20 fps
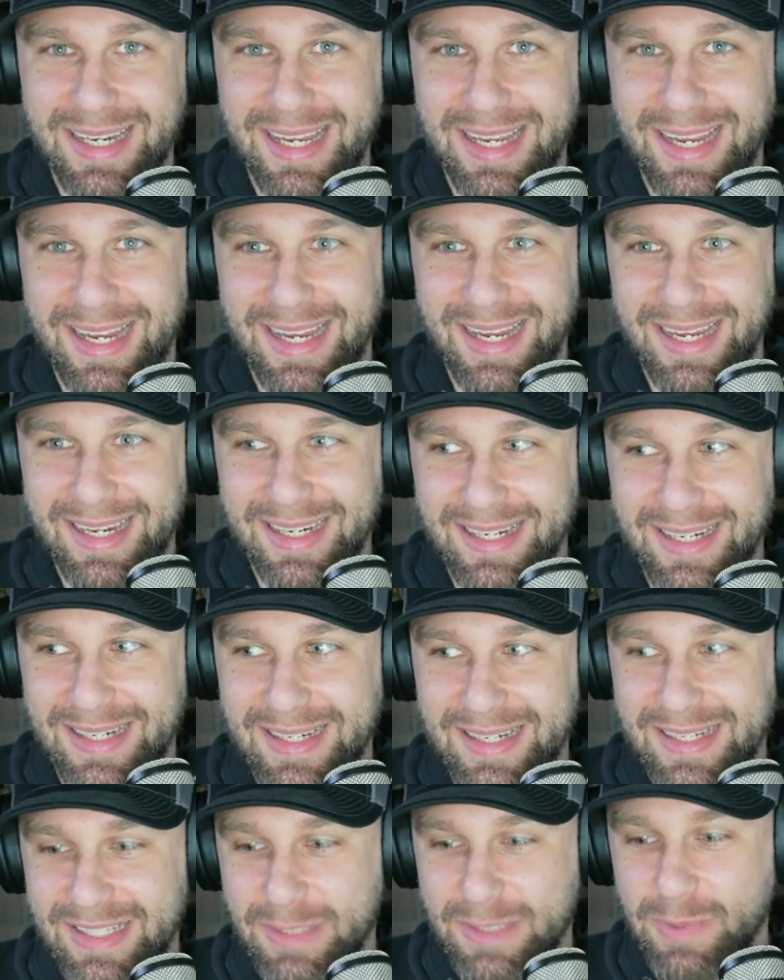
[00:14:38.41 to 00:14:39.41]
And
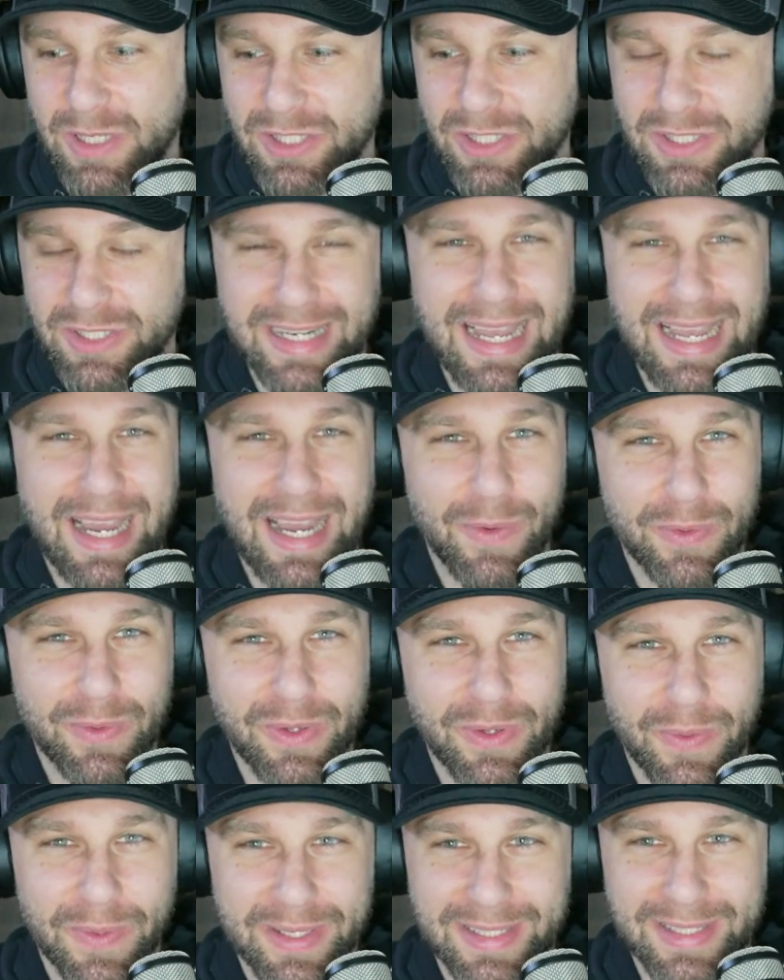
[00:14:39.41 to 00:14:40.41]
especially now,
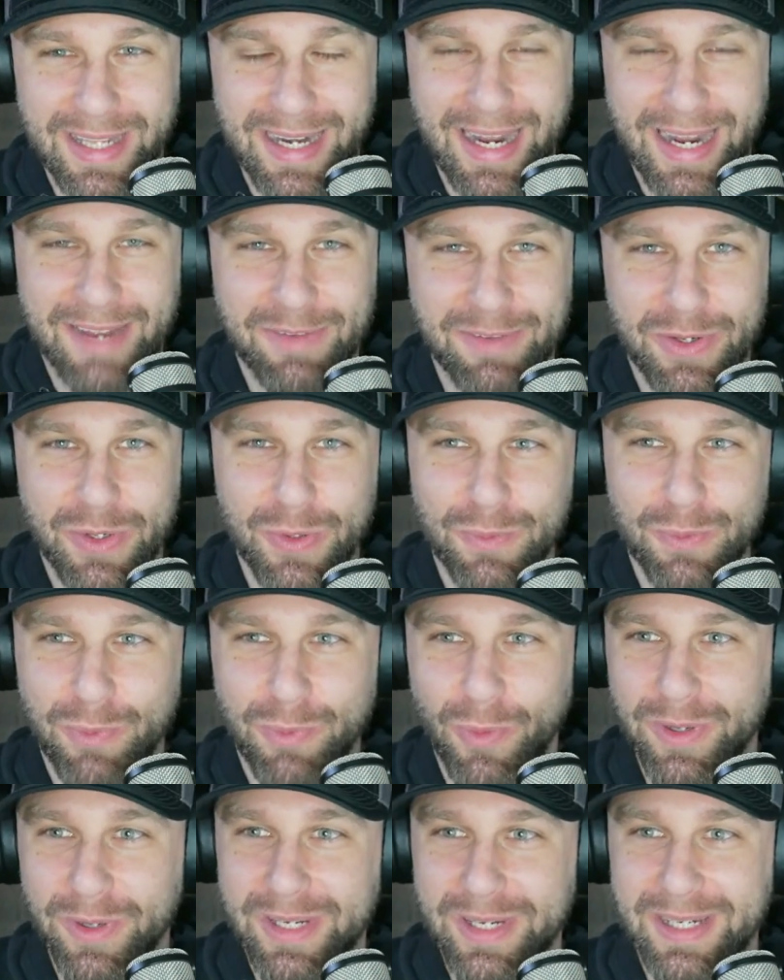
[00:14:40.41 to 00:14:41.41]
knowing that I have a
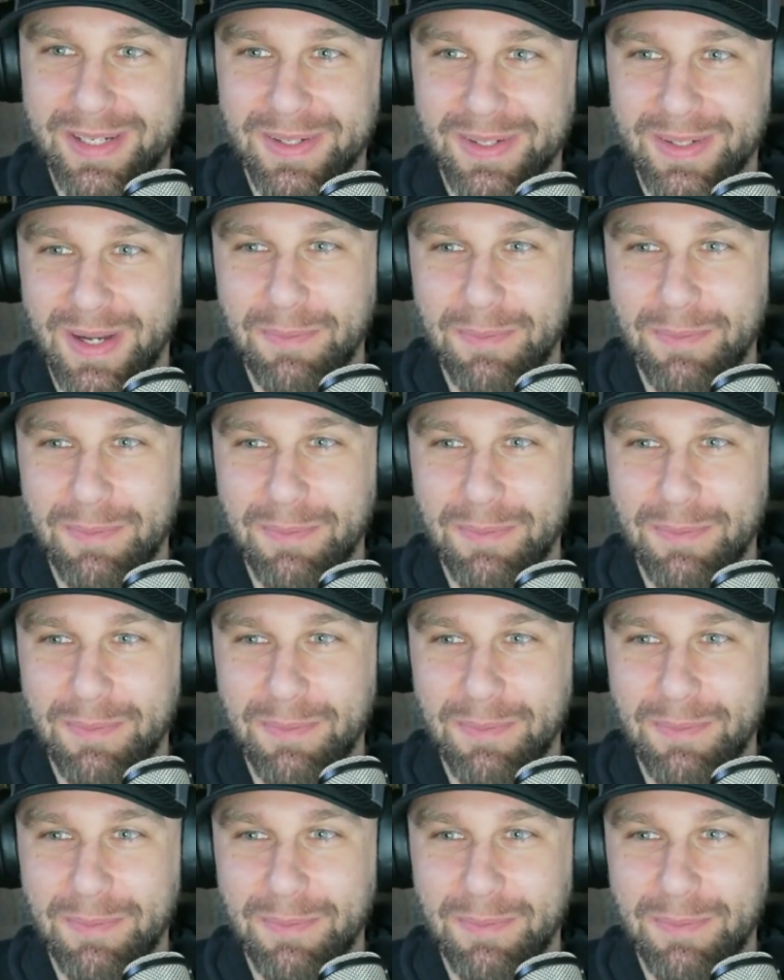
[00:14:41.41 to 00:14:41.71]
newborn here,